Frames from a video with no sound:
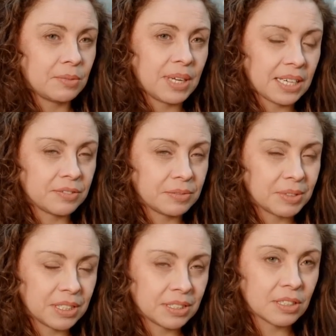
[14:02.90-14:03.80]
that we had
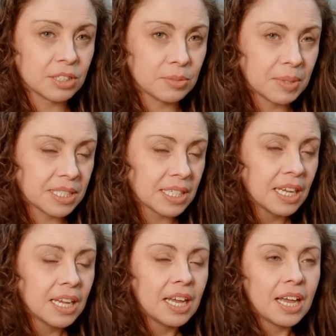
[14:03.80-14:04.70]
from the, the customers
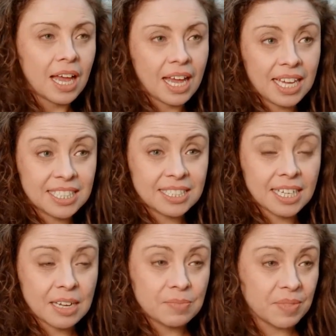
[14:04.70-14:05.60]
and
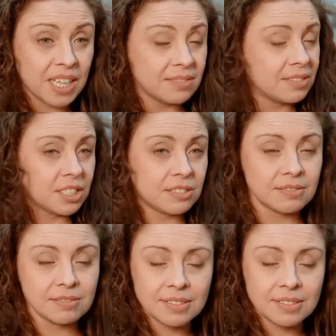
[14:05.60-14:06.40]
um, then just